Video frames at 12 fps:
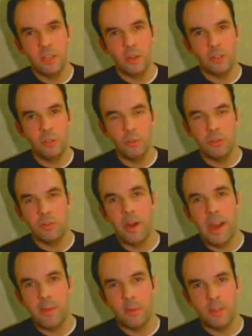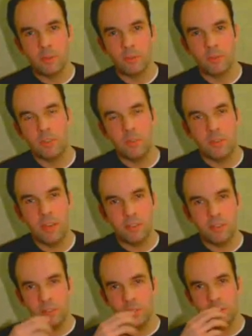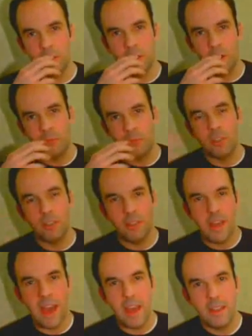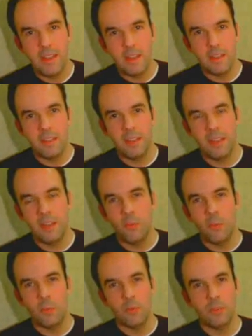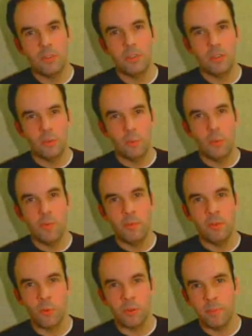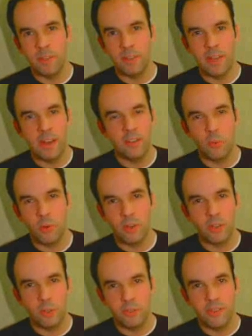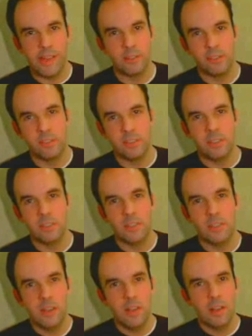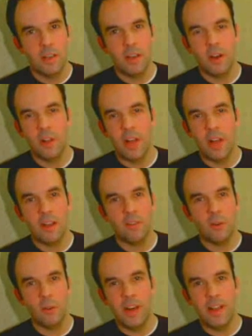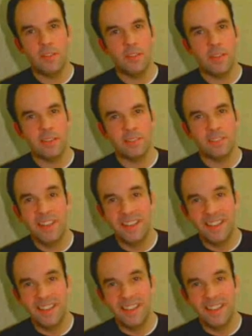to the Bible that was written 2,000 years ago. If we did that, then women wouldn't be allowed to wear gold necklaces, a whole lot of things